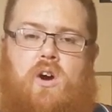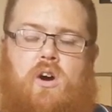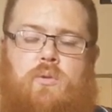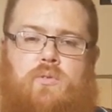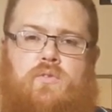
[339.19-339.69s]

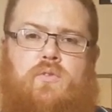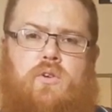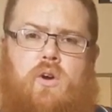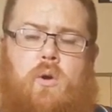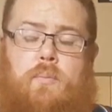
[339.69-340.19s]
I'll
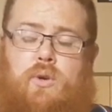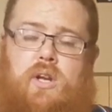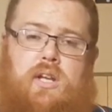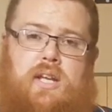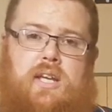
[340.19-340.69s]
put, I'll put
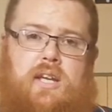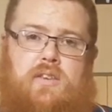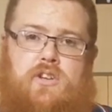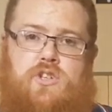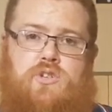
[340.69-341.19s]
a link in
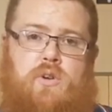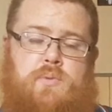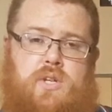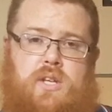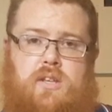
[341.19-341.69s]
the
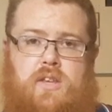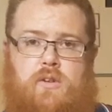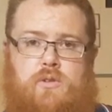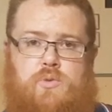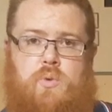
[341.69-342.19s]
description in
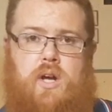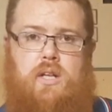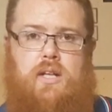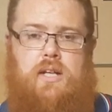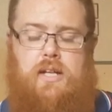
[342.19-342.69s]
there as
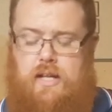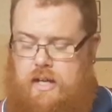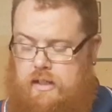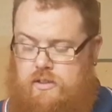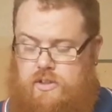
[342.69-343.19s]
well.
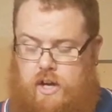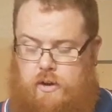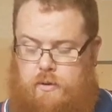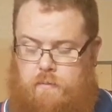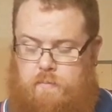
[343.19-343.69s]
So